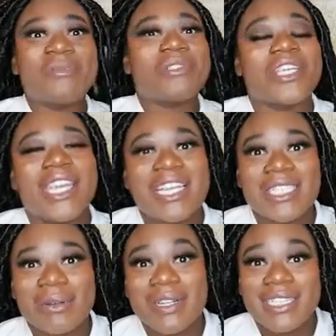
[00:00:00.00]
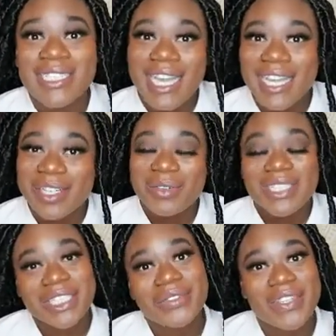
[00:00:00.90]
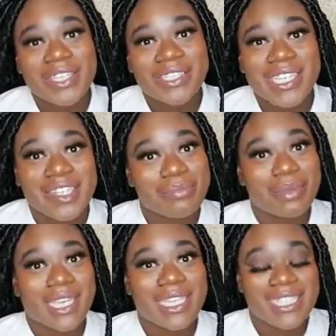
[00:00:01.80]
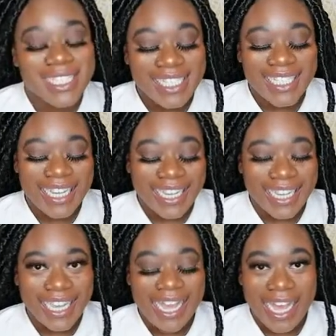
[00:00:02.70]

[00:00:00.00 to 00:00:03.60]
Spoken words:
I'm sure you can tell by the title what this video is gonna be today.